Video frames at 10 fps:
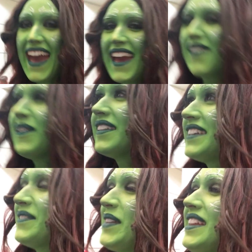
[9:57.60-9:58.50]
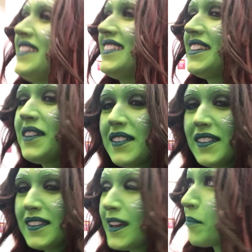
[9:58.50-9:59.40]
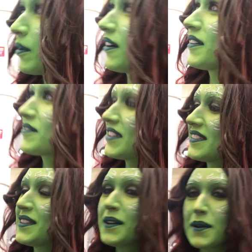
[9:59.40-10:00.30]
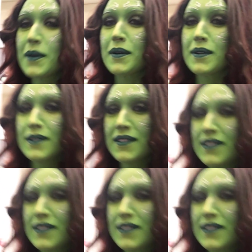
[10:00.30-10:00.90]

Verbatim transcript: okay. Well, I mean, you're a part Please of it too. Put this in the